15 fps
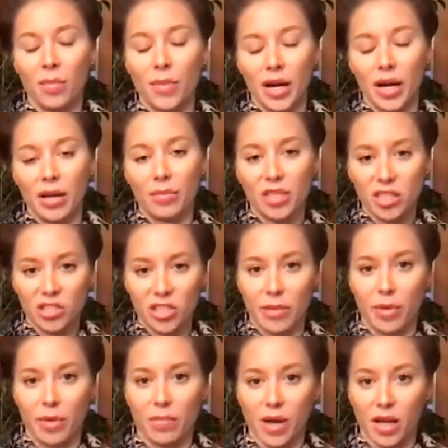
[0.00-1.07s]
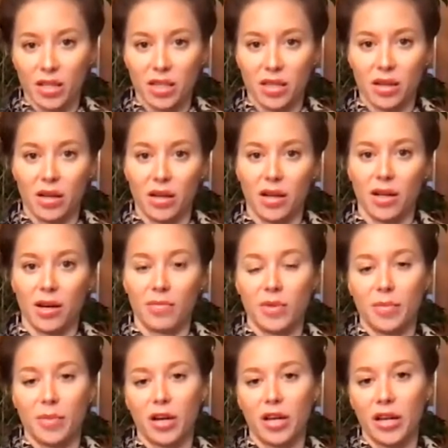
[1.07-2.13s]
My name is Jamie Madsen and I'm the
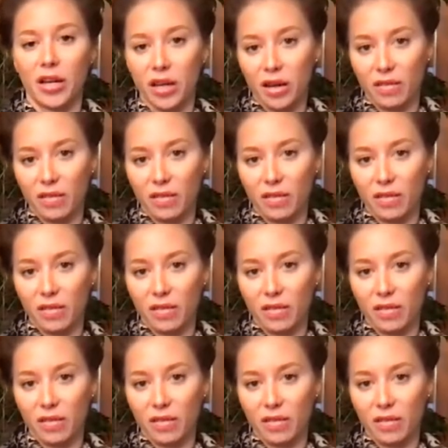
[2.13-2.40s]
marketing